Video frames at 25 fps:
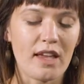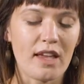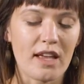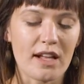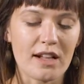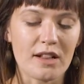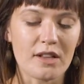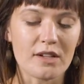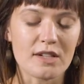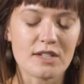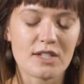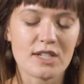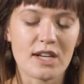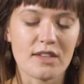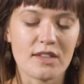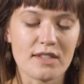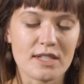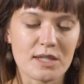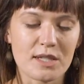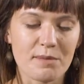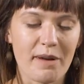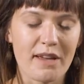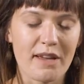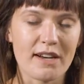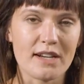English and the
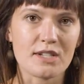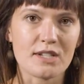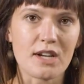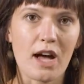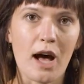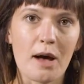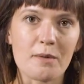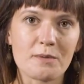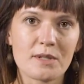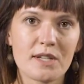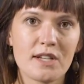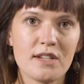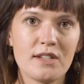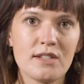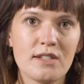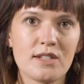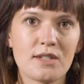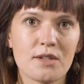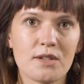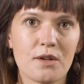Spanish options.